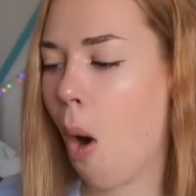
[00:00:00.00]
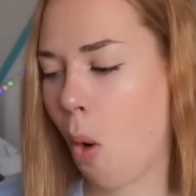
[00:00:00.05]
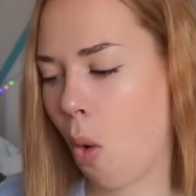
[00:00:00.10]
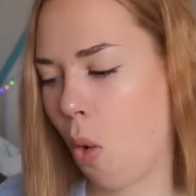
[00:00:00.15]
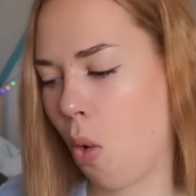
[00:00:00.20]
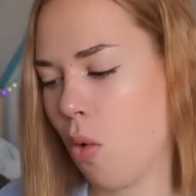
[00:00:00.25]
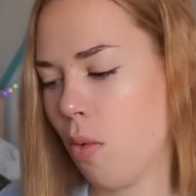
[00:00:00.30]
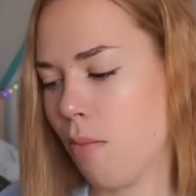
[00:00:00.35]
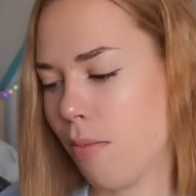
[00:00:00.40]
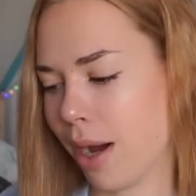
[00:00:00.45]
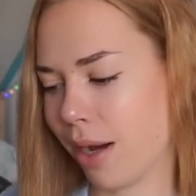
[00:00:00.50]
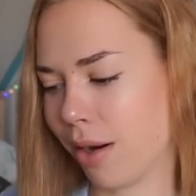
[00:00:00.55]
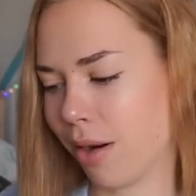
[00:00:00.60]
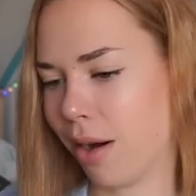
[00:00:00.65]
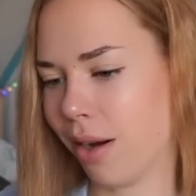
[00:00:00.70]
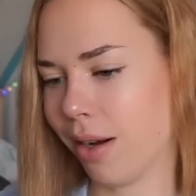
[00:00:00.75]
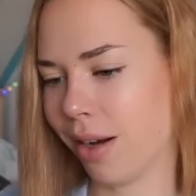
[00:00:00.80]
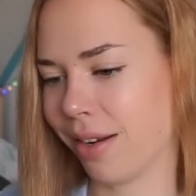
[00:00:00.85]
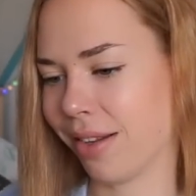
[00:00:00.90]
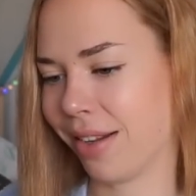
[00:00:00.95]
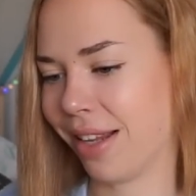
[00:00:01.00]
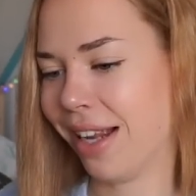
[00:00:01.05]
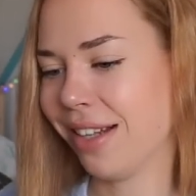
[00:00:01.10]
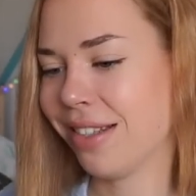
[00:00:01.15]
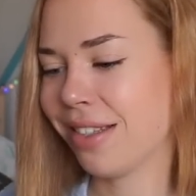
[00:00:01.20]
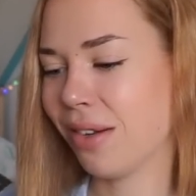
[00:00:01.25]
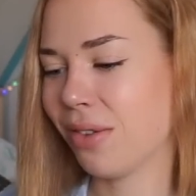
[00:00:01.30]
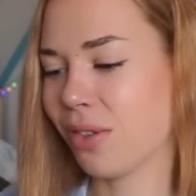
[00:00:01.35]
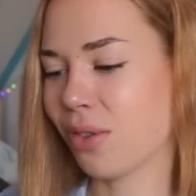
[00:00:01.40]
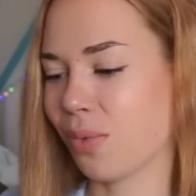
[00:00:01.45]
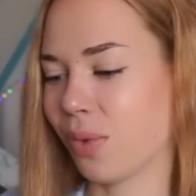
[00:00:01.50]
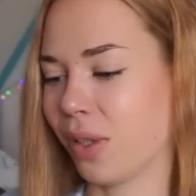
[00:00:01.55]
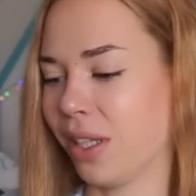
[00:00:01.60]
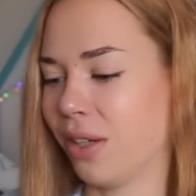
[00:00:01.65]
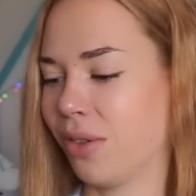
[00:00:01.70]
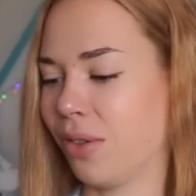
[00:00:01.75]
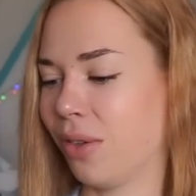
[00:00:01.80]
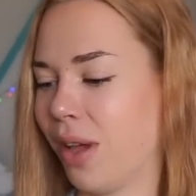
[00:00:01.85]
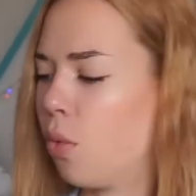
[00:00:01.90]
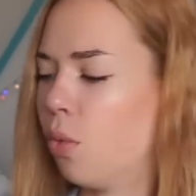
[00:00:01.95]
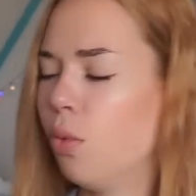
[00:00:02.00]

Oh my god, that sounds really cool.